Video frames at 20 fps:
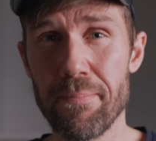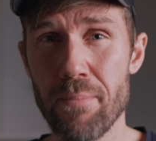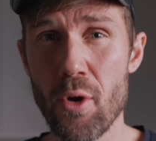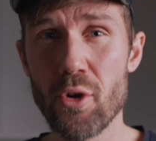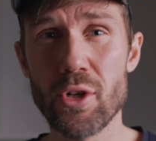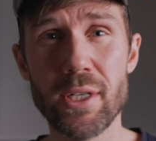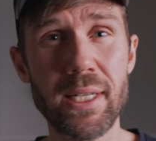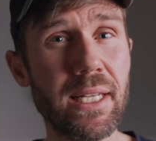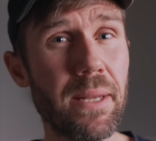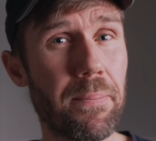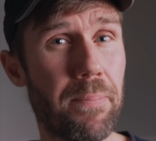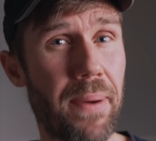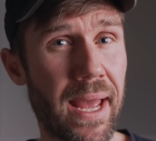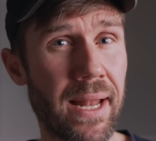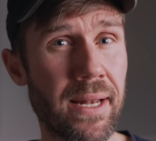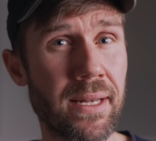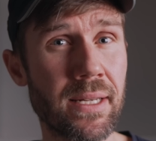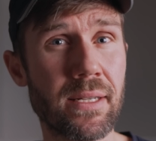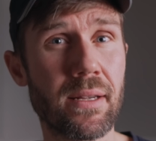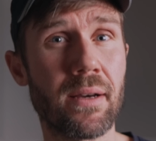mostly
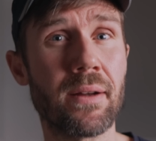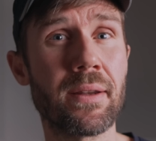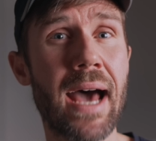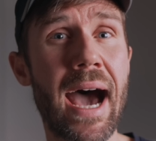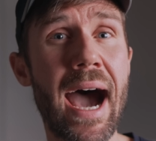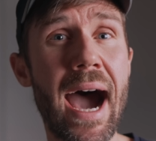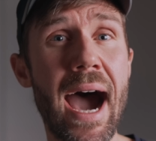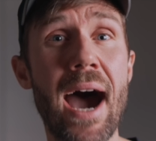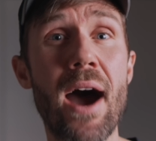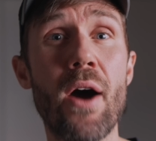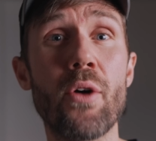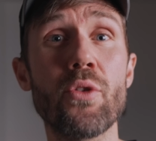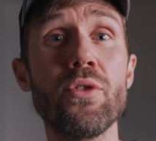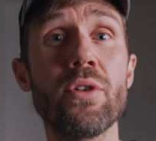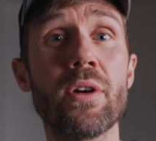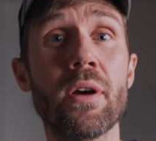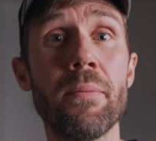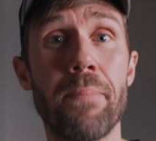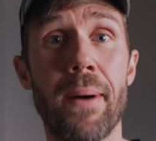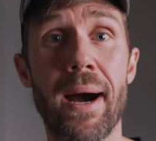depends on how you
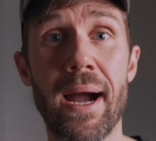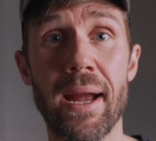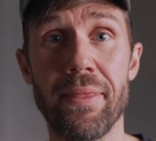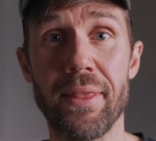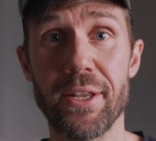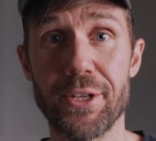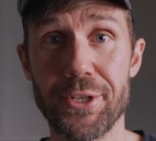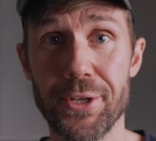combine the